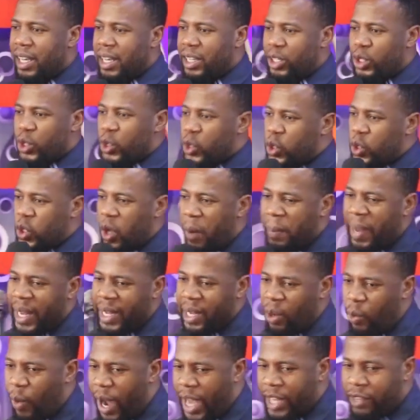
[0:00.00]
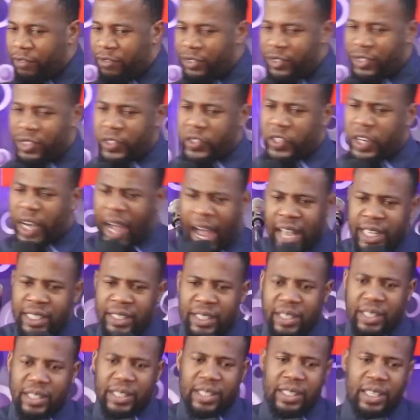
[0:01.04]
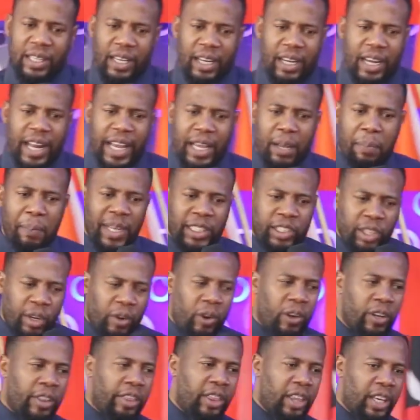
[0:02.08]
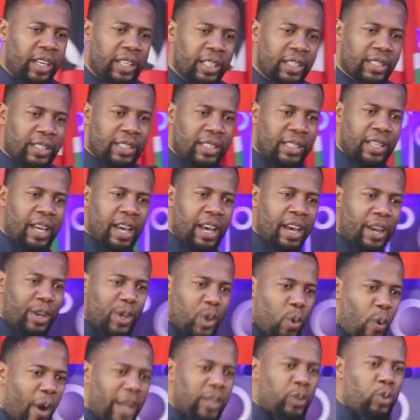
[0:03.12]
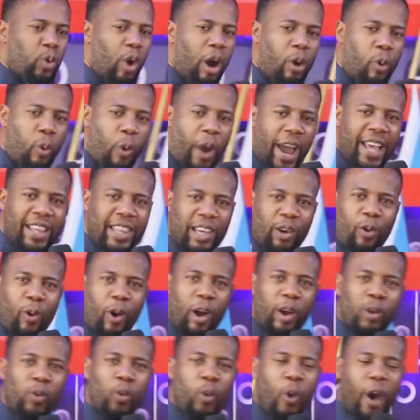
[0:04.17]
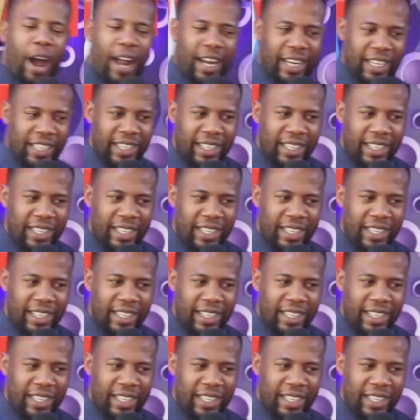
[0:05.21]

so many wives, cars, like material things, you want to acquire the whole world.